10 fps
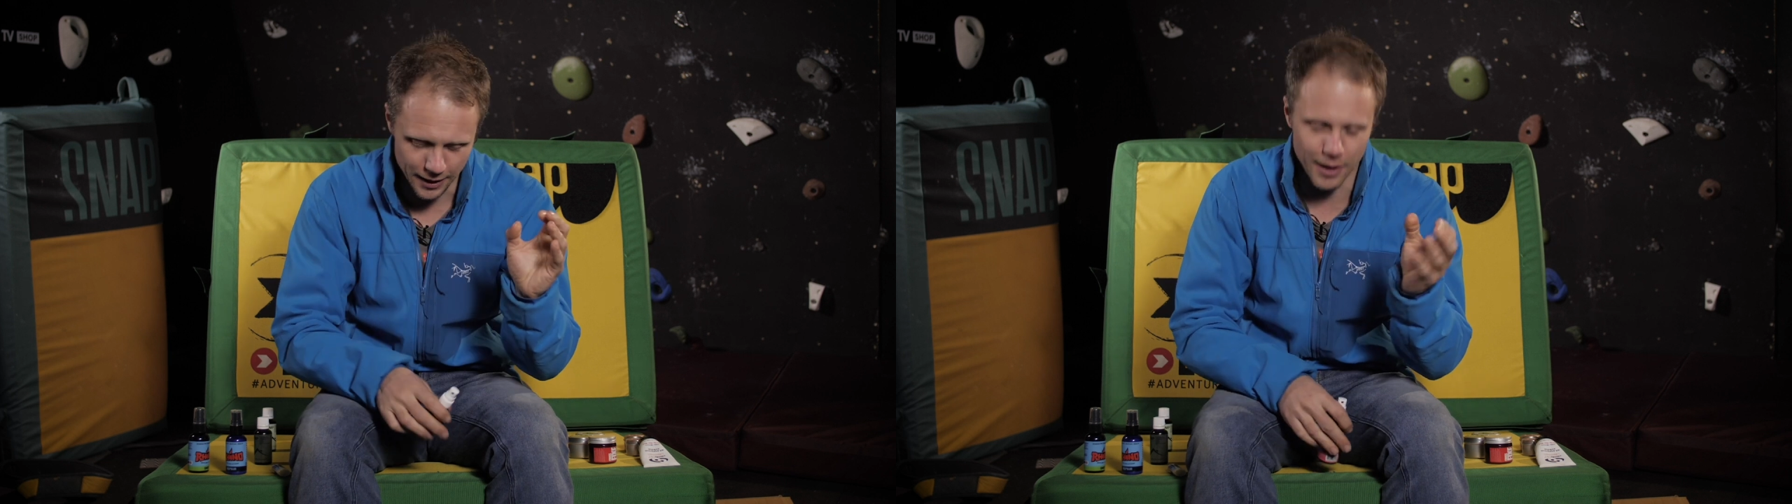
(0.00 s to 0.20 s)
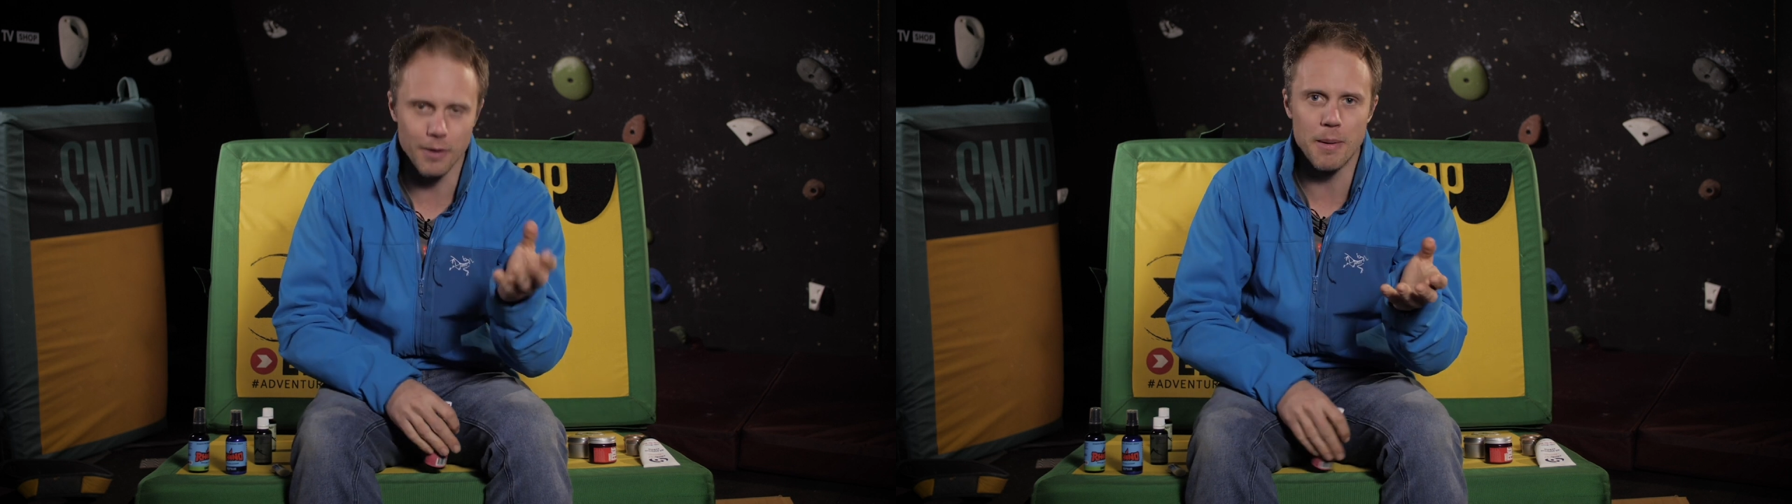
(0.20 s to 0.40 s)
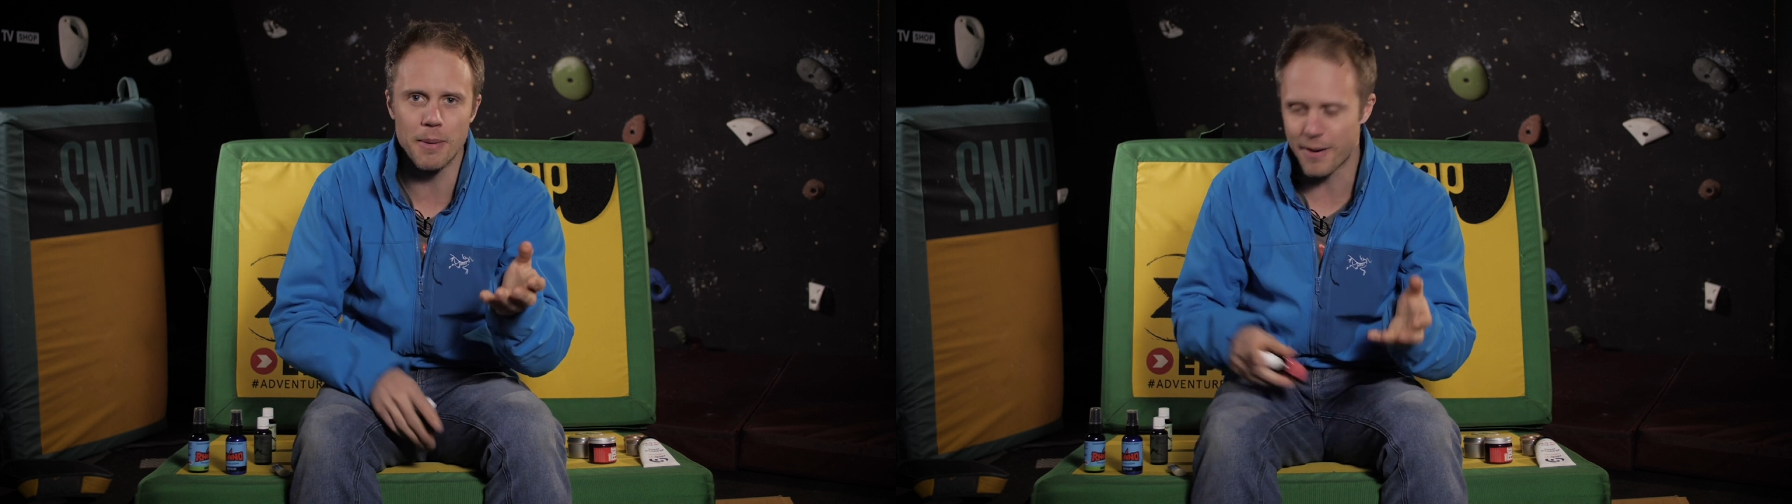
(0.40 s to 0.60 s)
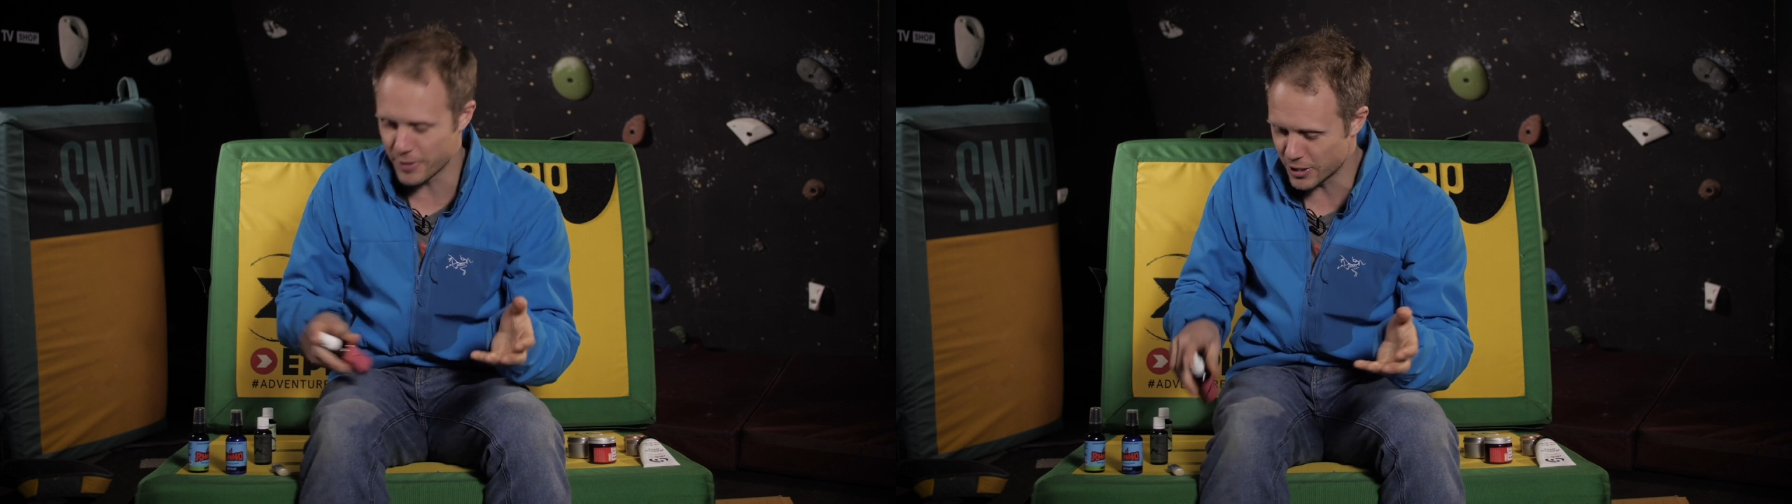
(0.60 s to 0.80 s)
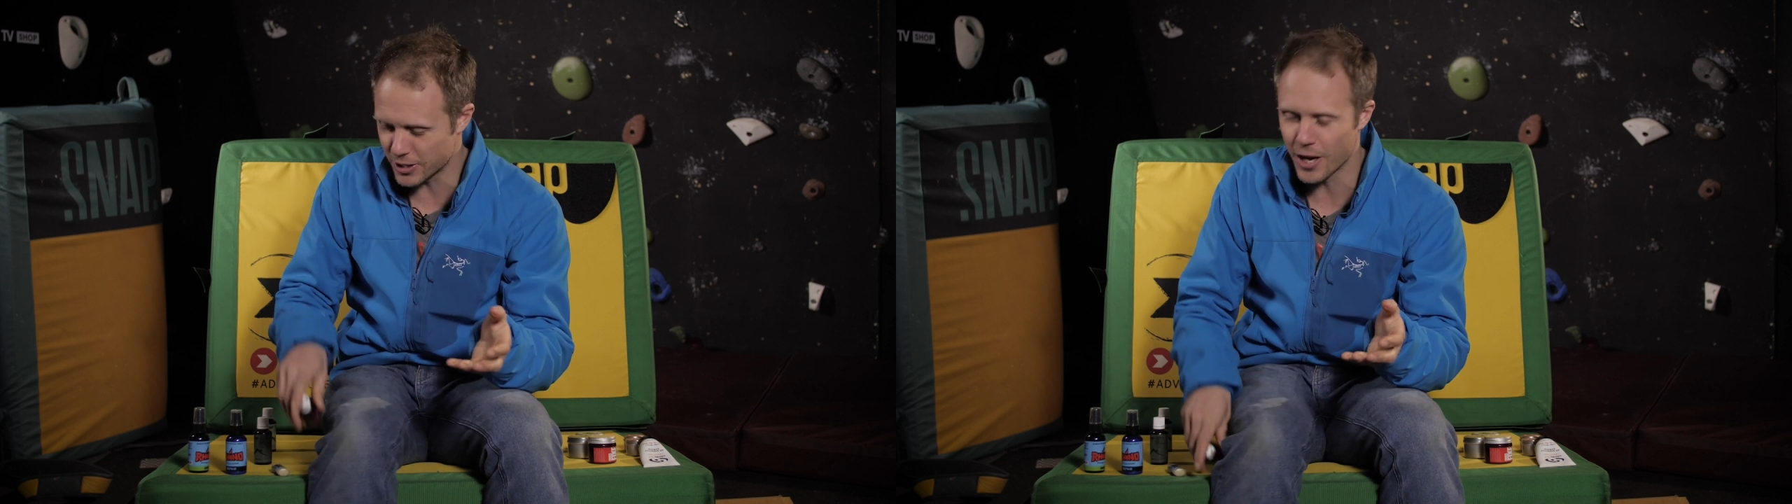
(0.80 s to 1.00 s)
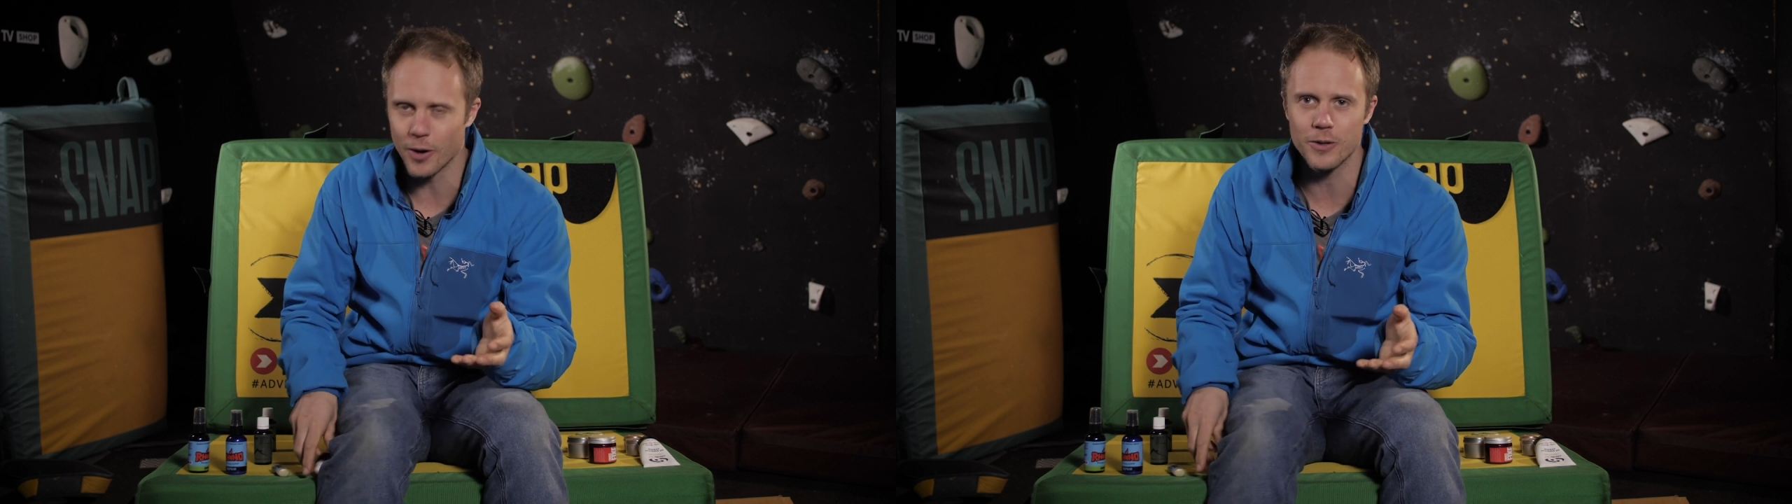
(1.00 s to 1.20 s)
I remember having to turn